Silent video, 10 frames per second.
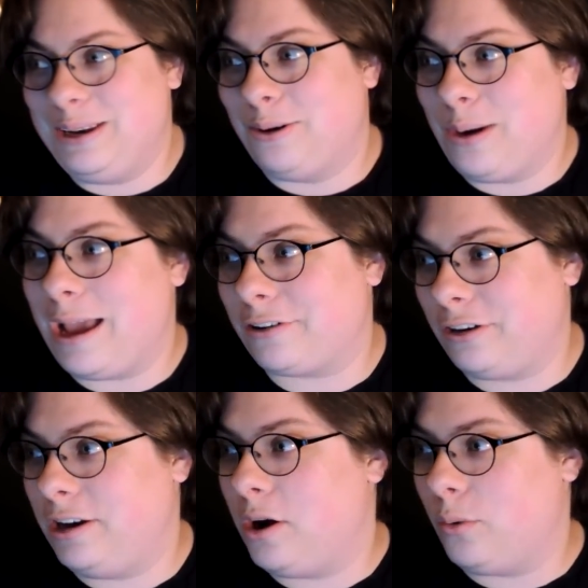They don't
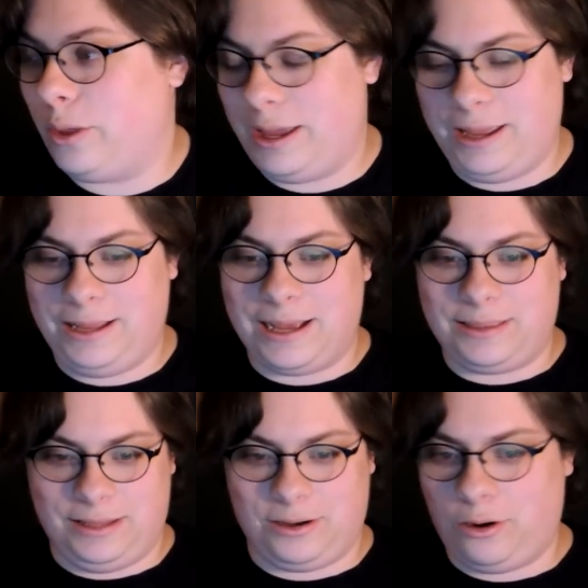actually know. They
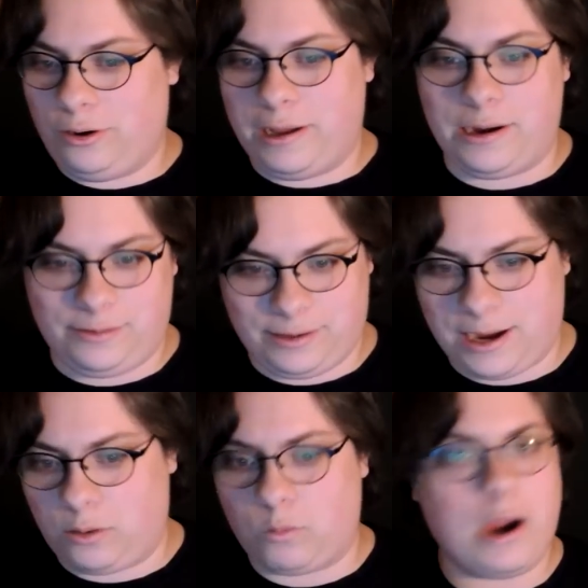got the Huragok to
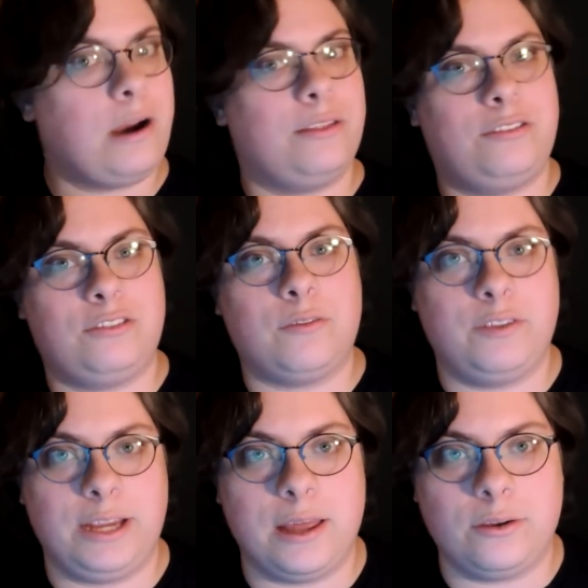kind of wire this stuff
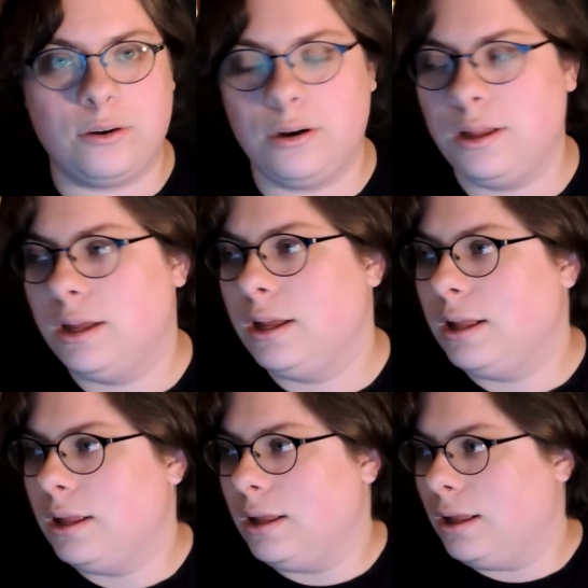together.
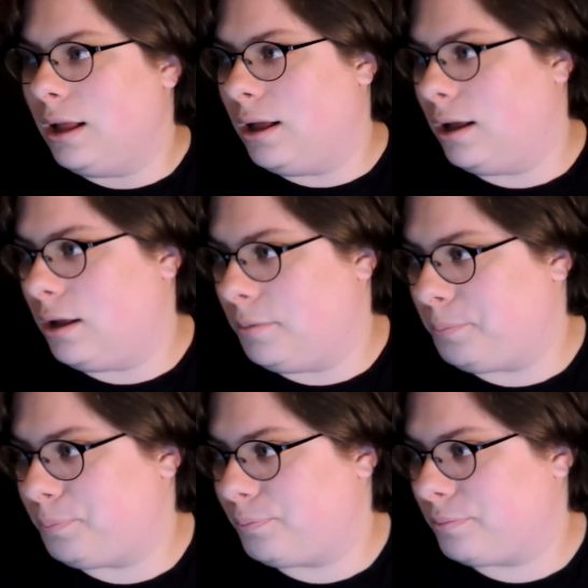
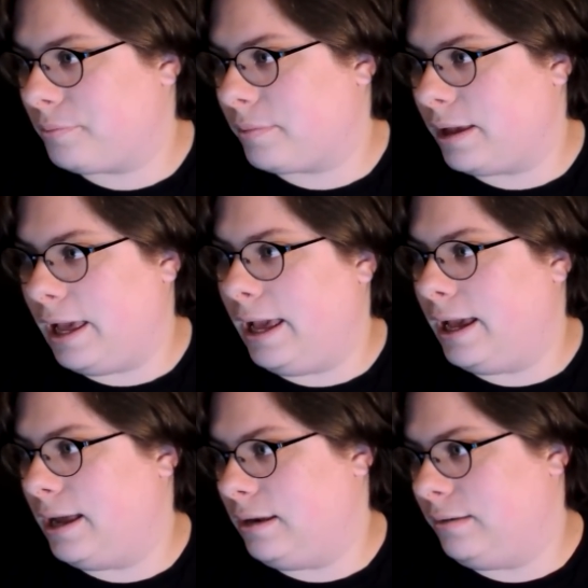Um,
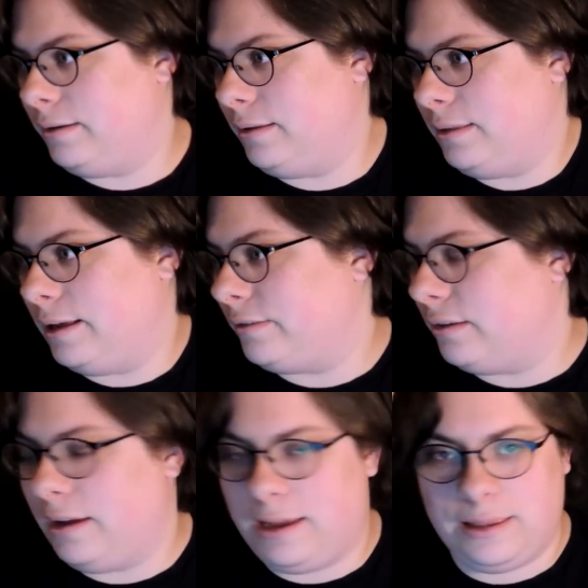and that's
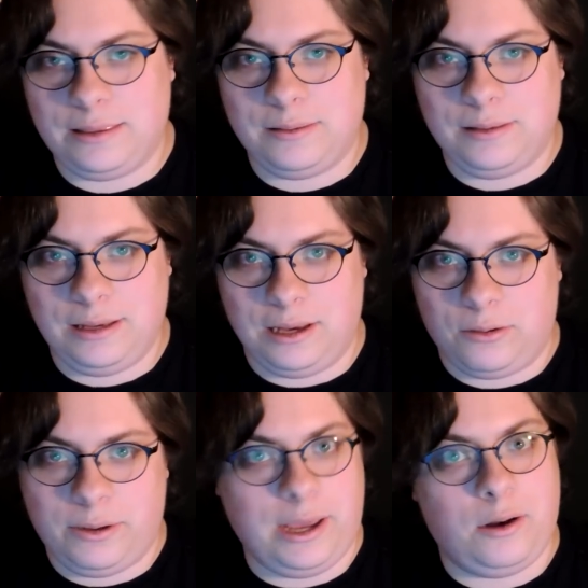and you
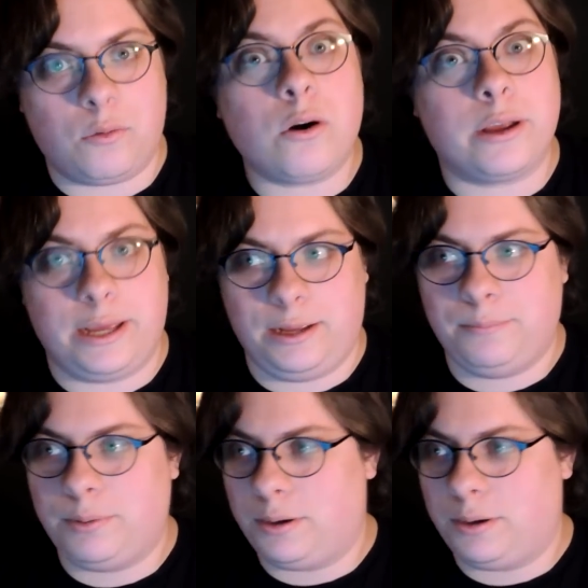know get it working.